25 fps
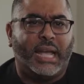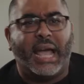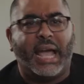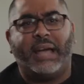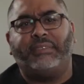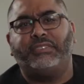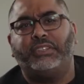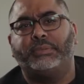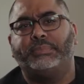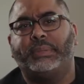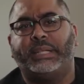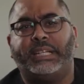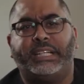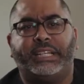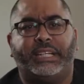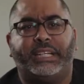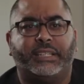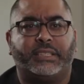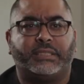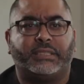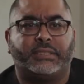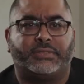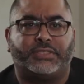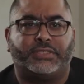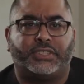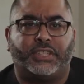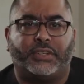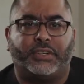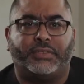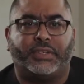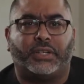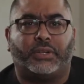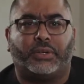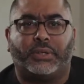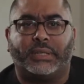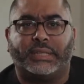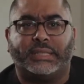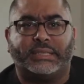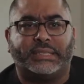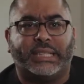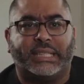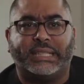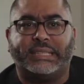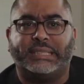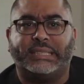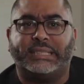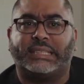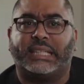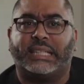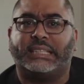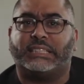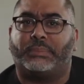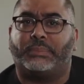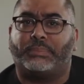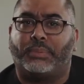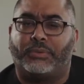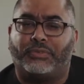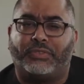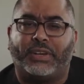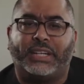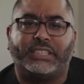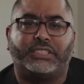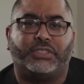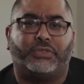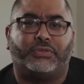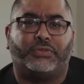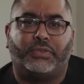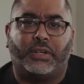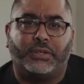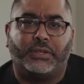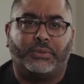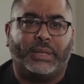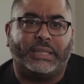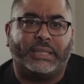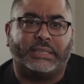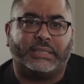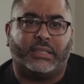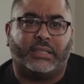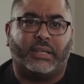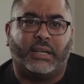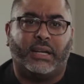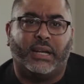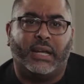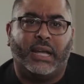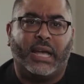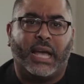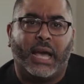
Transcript: After many years of serving organizations as a professional fundraiser,